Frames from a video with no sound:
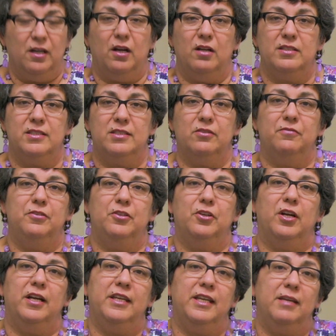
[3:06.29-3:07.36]
Also, if
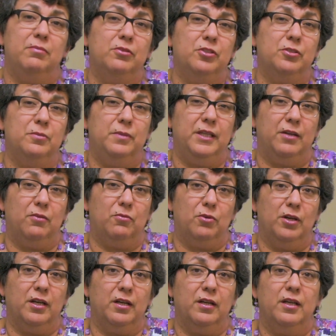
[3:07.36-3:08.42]
you're unable to be at
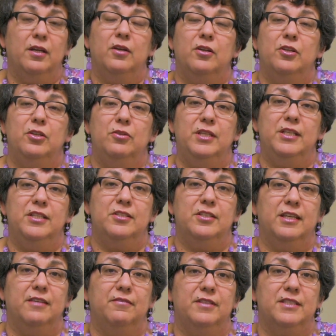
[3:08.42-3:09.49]
work, you need to
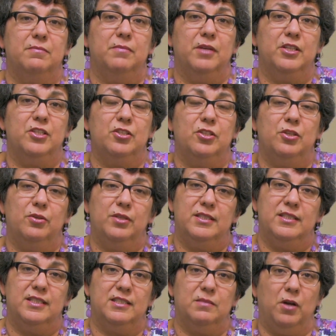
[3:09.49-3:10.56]
give as much
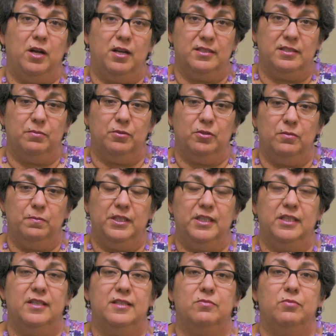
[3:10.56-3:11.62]
notice as possible
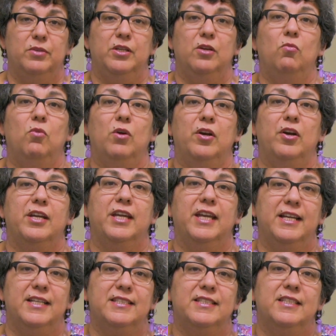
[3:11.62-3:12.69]
because we don't want our
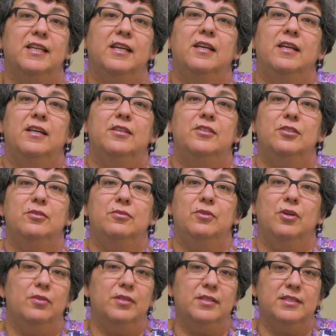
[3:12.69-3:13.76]
guests to
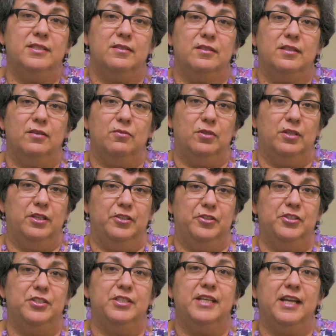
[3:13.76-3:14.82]
notice that we're
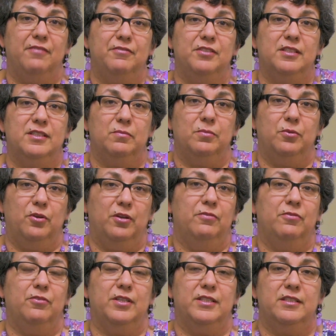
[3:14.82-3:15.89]
understaffed. It's important
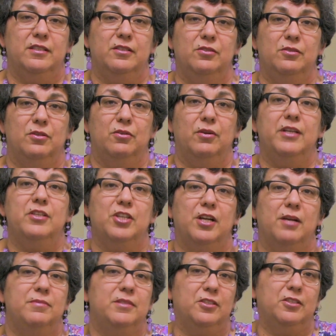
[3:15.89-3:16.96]
for us to do a great
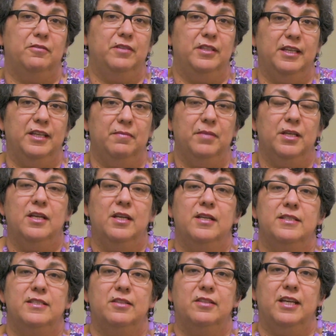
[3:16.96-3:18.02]
job serving them.
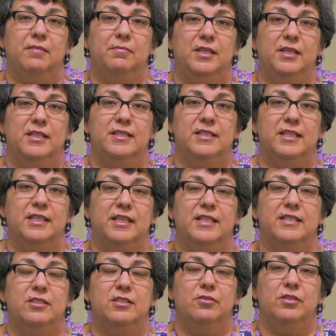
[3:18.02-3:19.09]
So that means that
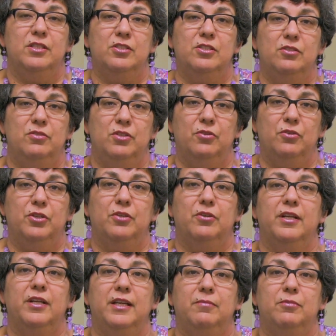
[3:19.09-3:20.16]
as soon as you know you're
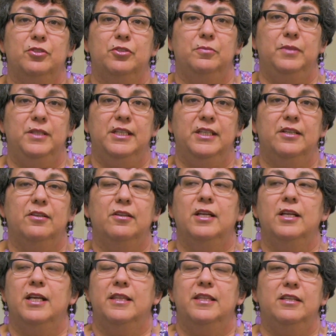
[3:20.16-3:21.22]
unable to be here,
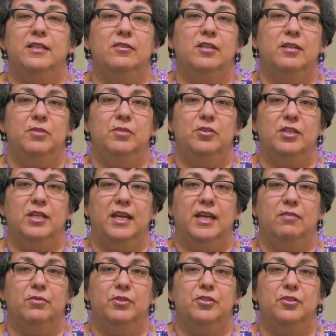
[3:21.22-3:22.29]
that you
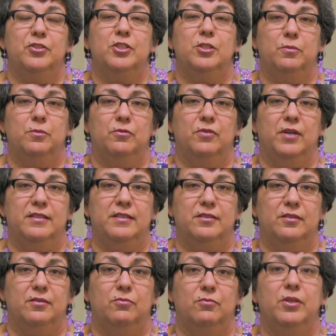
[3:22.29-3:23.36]
communicate with your
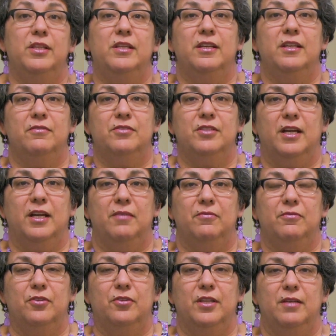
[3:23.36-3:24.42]
supervisor with enough time
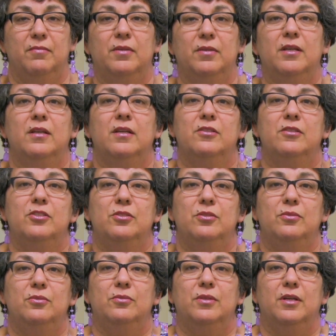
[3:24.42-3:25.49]
for them
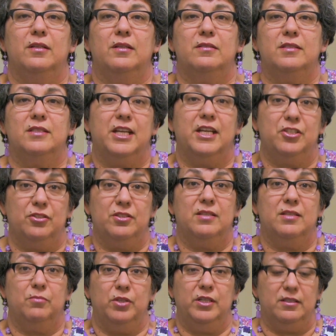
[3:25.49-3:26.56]
to schedule
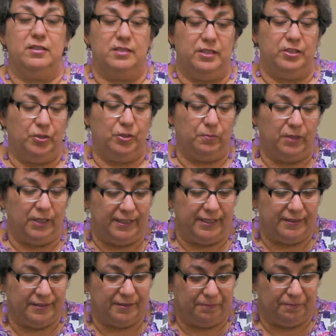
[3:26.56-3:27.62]
someone else in your
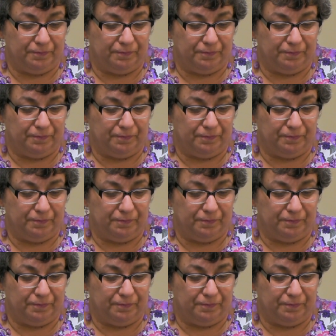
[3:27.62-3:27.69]
place.